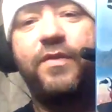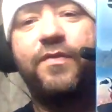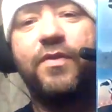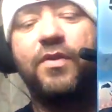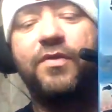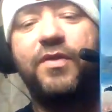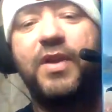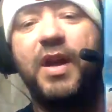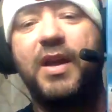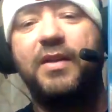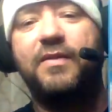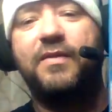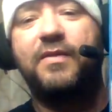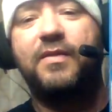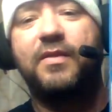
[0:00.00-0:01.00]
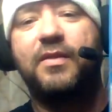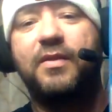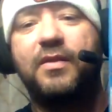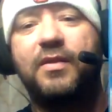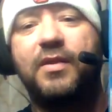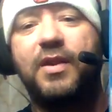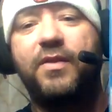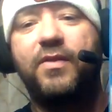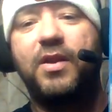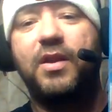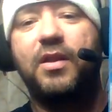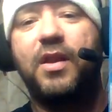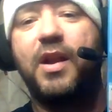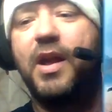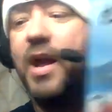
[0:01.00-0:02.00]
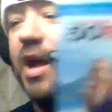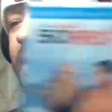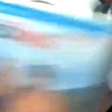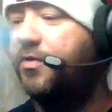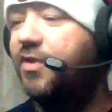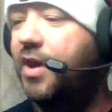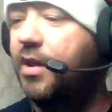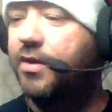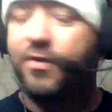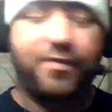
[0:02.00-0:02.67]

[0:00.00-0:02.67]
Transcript: First Dates DVD. A lot of Adam Sandler